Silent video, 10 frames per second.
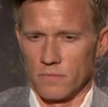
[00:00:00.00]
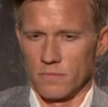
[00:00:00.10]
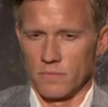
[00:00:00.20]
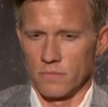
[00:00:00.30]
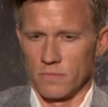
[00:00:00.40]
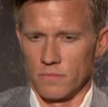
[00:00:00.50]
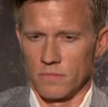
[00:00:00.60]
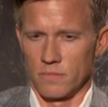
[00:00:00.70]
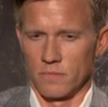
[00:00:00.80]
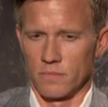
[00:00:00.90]

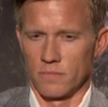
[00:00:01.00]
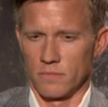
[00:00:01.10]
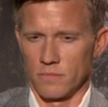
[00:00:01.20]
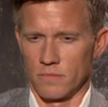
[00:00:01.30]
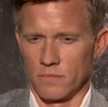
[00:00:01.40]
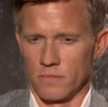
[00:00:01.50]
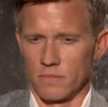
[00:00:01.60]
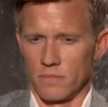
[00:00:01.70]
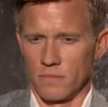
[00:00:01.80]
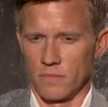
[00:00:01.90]

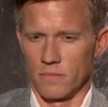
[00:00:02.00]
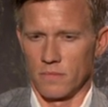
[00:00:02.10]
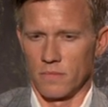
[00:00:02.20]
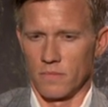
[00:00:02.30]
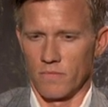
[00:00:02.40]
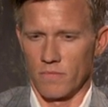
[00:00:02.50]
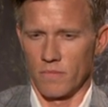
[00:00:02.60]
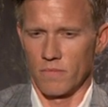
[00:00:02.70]
(not speaking)